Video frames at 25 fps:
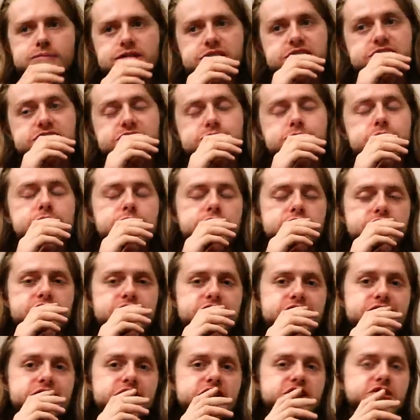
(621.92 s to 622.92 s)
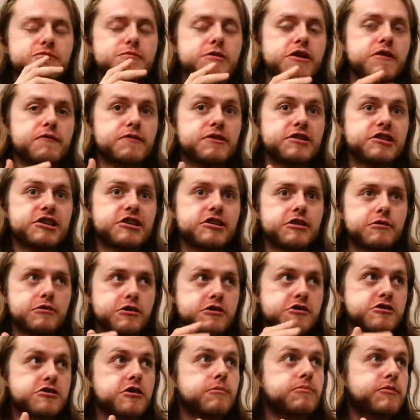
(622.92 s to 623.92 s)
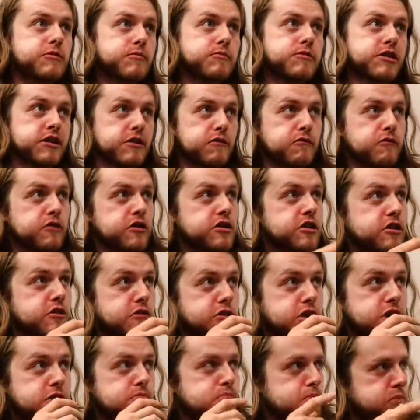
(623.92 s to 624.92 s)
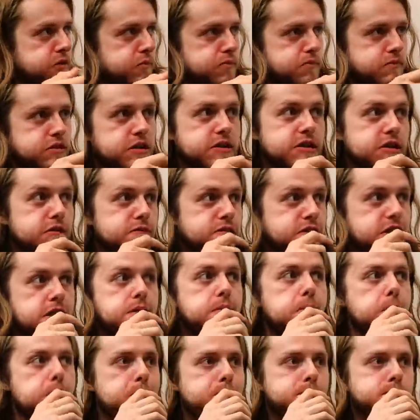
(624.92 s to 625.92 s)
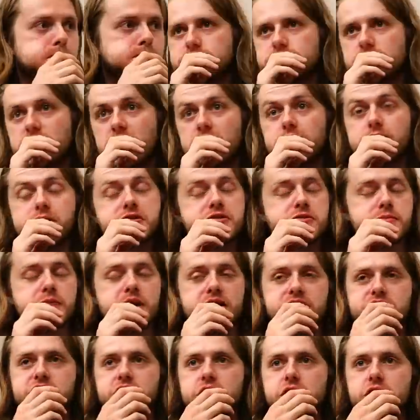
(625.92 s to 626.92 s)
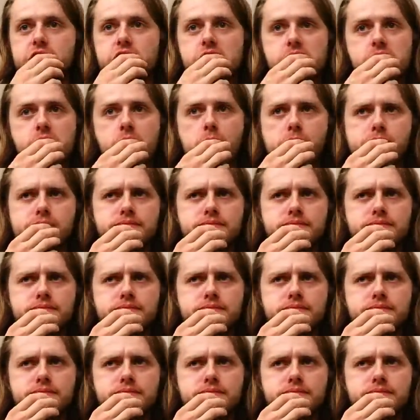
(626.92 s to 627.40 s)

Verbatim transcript: He didn't speak very good English, but if he did, I would have stopped and be like, fucking great. I love that. I respect it a lot.